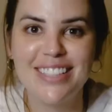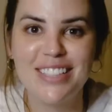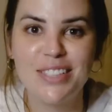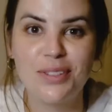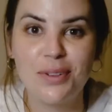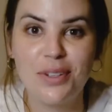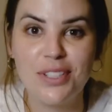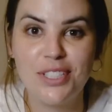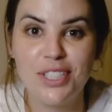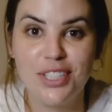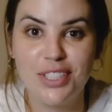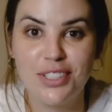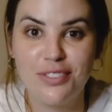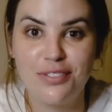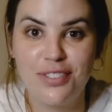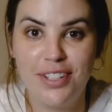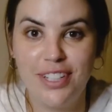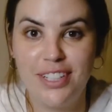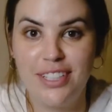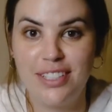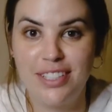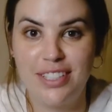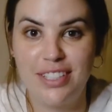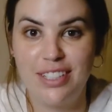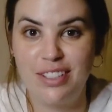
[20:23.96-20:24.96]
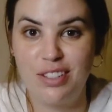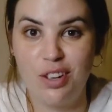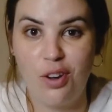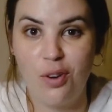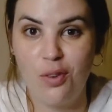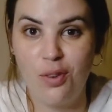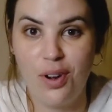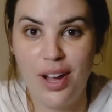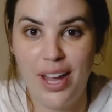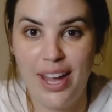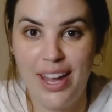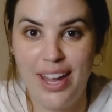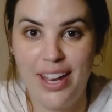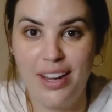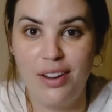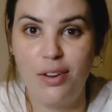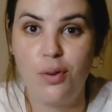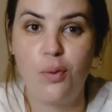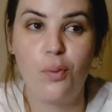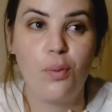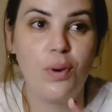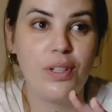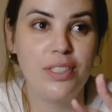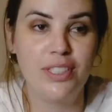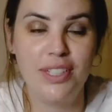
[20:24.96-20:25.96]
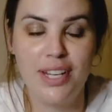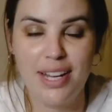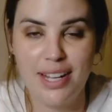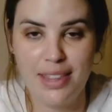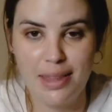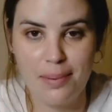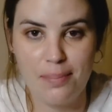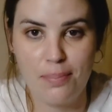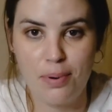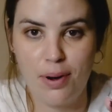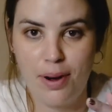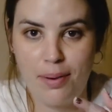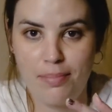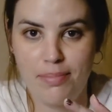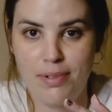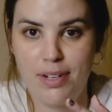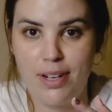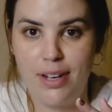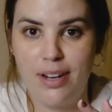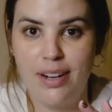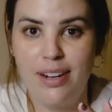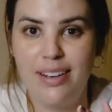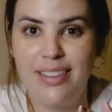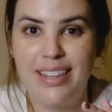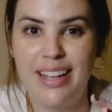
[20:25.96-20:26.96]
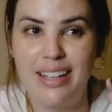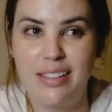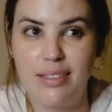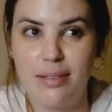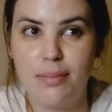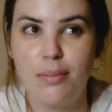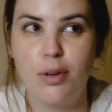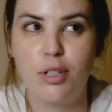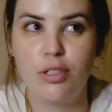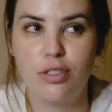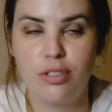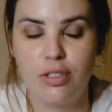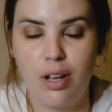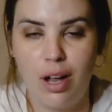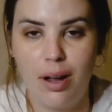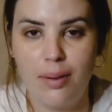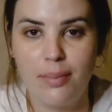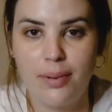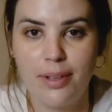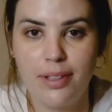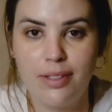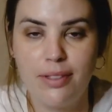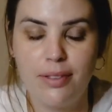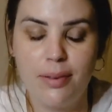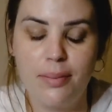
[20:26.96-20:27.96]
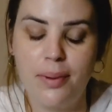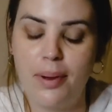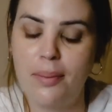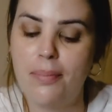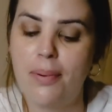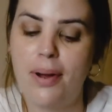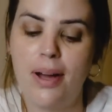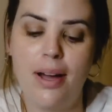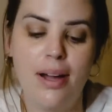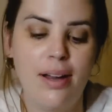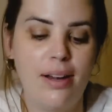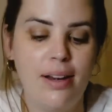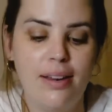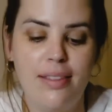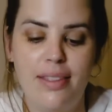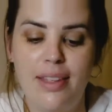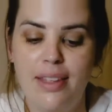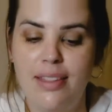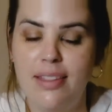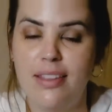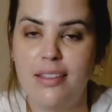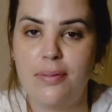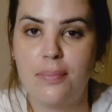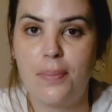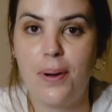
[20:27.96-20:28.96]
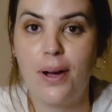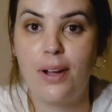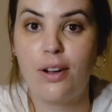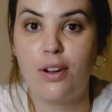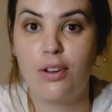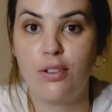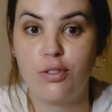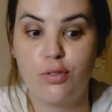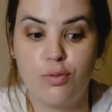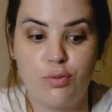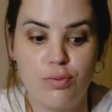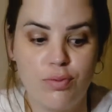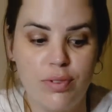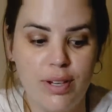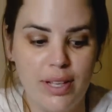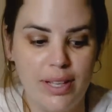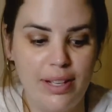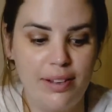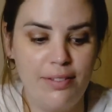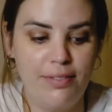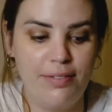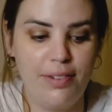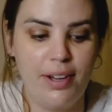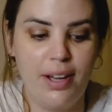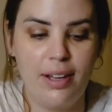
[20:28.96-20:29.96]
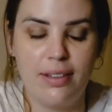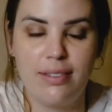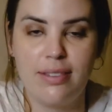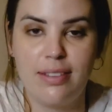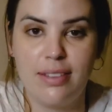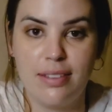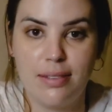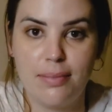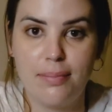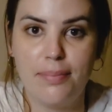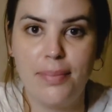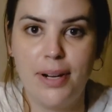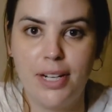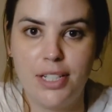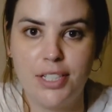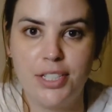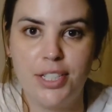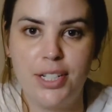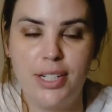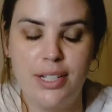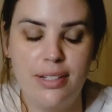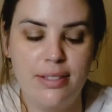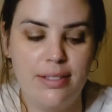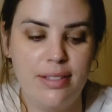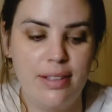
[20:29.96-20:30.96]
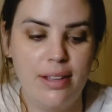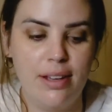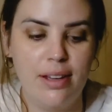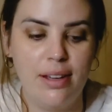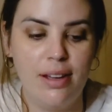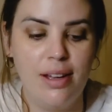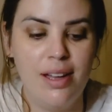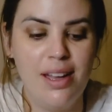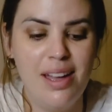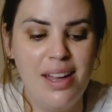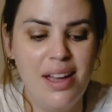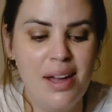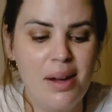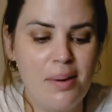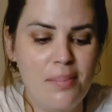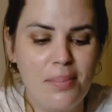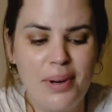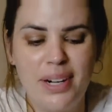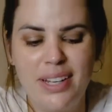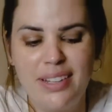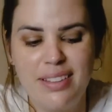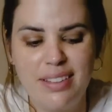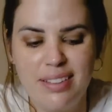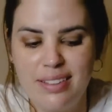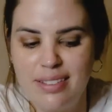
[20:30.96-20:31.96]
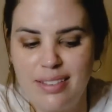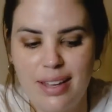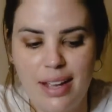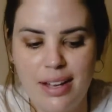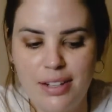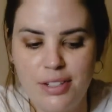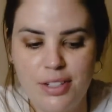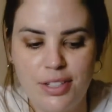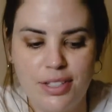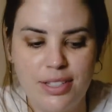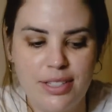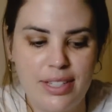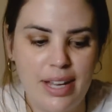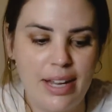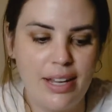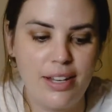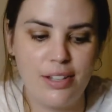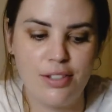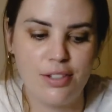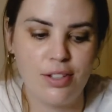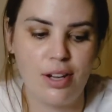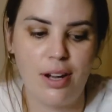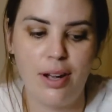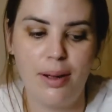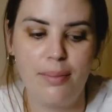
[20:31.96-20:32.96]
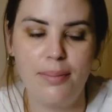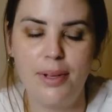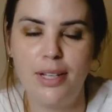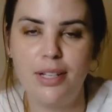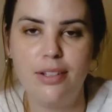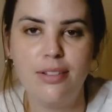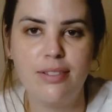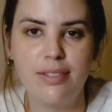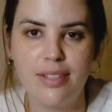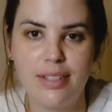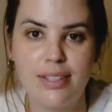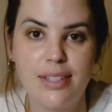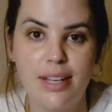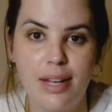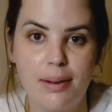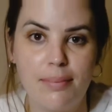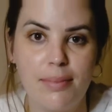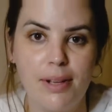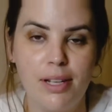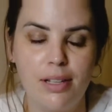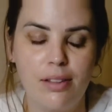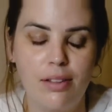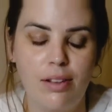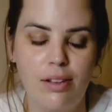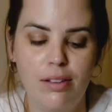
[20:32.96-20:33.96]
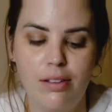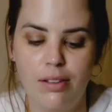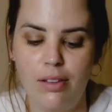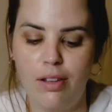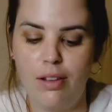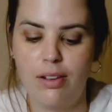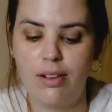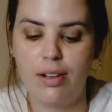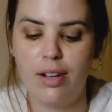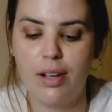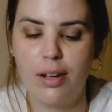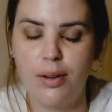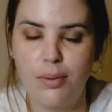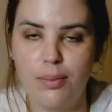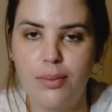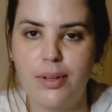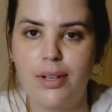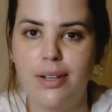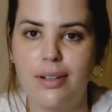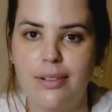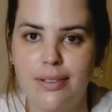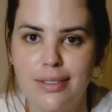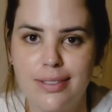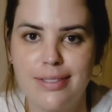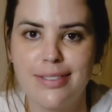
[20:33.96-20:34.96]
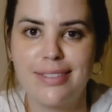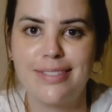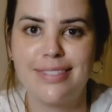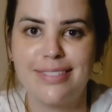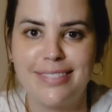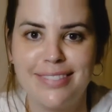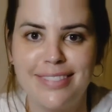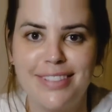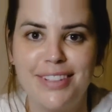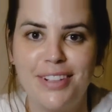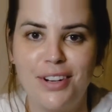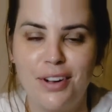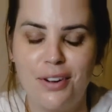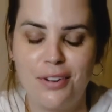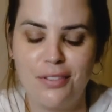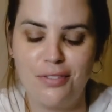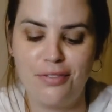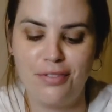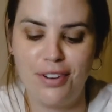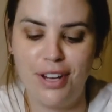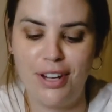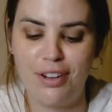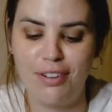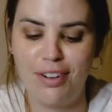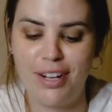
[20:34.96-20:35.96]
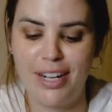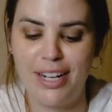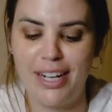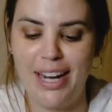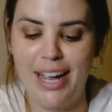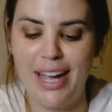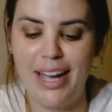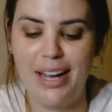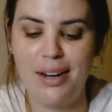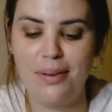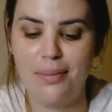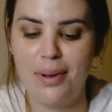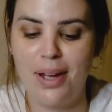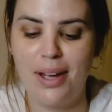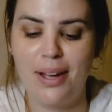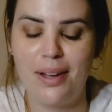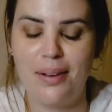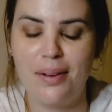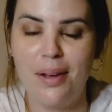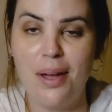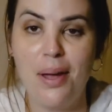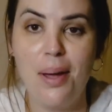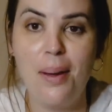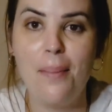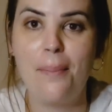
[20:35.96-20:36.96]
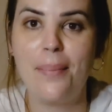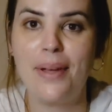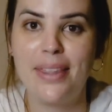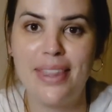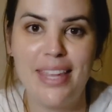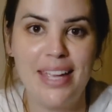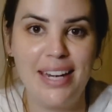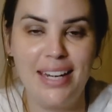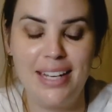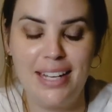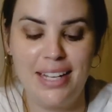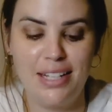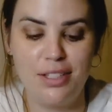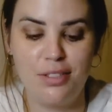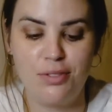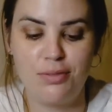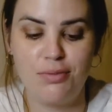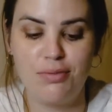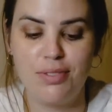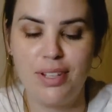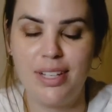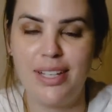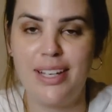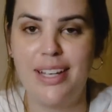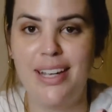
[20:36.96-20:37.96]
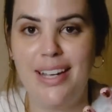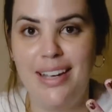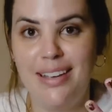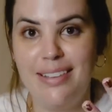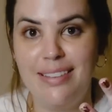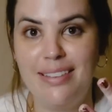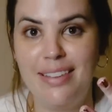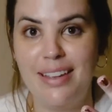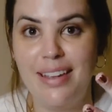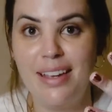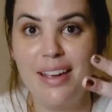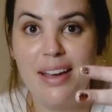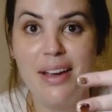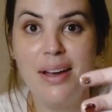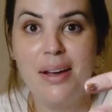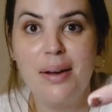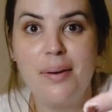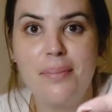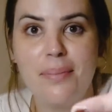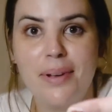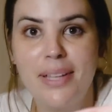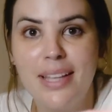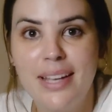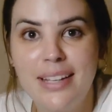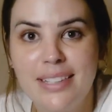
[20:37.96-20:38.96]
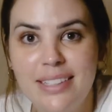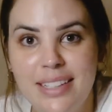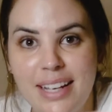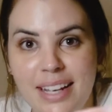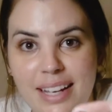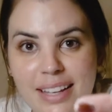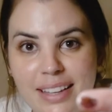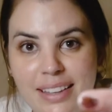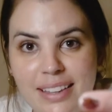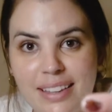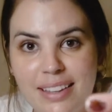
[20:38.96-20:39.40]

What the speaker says: So I just finished this whole hand. Once you get the prep done, that's the most time consuming part. Then this part goes really fast. It's much easier. But at the start, just take your time. It used to take me a lot longer when I was, figuring it out. But then it gets really easy. But that's it.